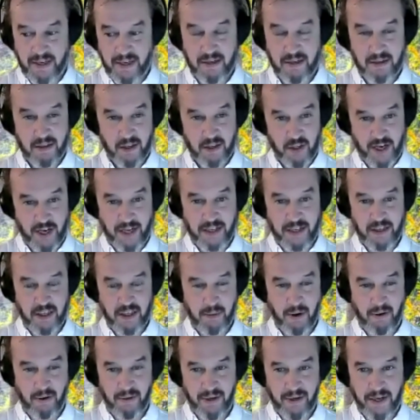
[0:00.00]
And
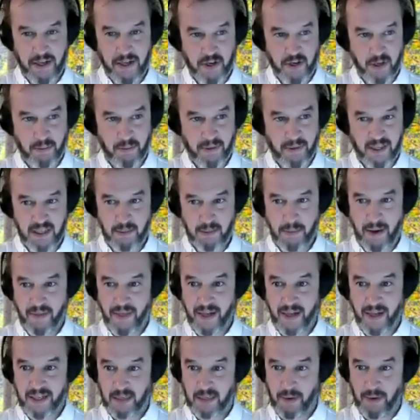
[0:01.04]
fundamentally, change is about
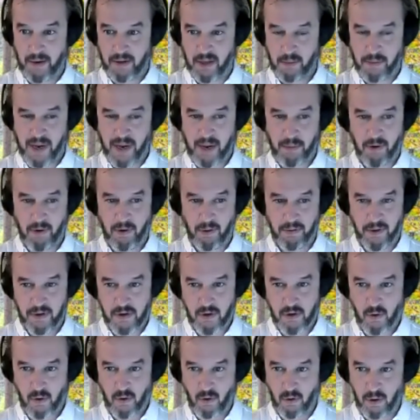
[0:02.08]
leadership, and that's
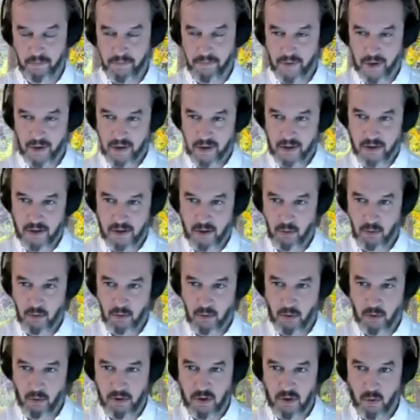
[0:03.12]
about the people on this
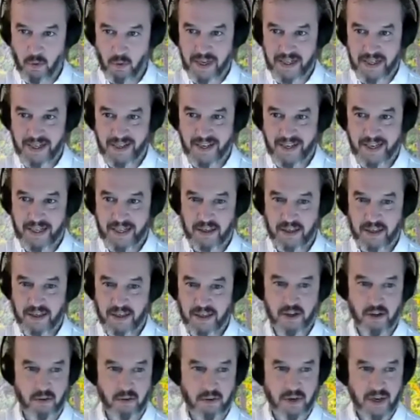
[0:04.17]
call. So what
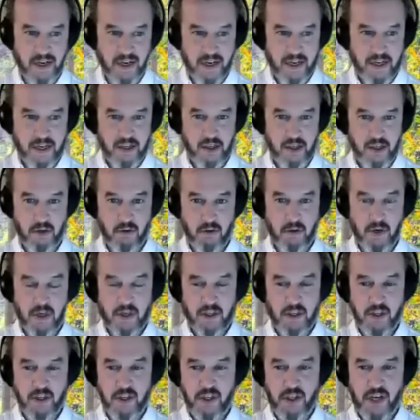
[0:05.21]
do we as leaders do
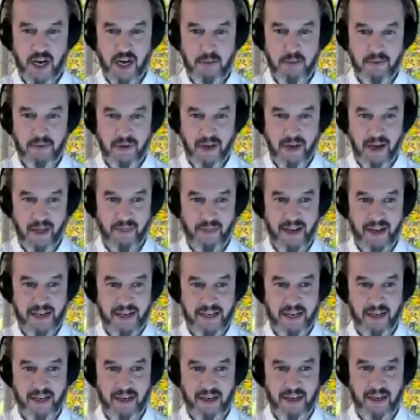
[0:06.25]
to
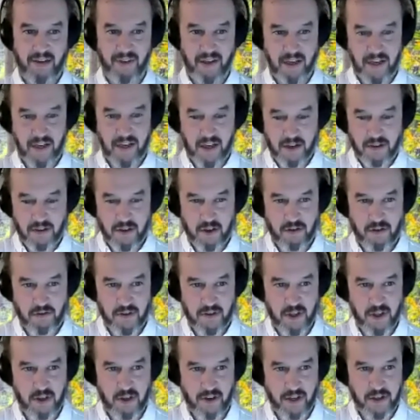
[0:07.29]
shape and then
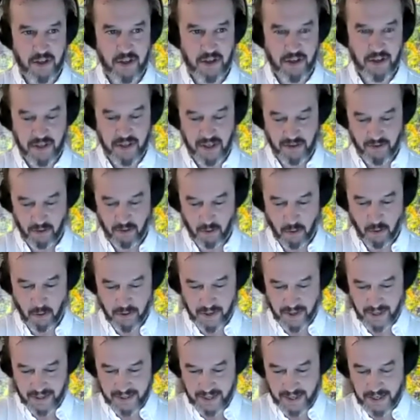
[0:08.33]
deliver the
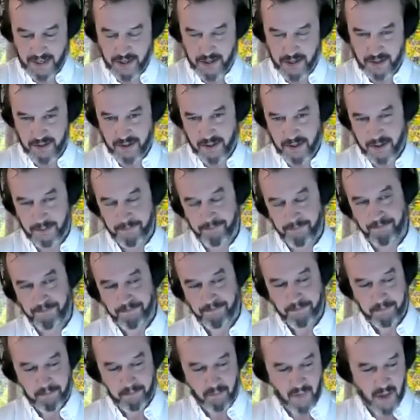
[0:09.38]
strategies of our
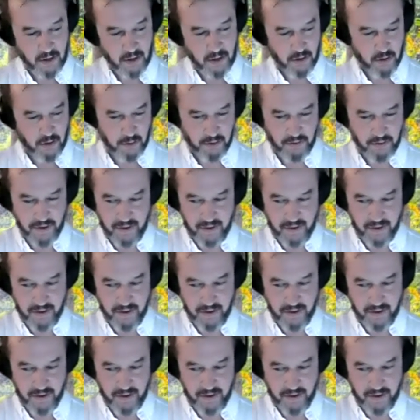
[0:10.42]
organizations?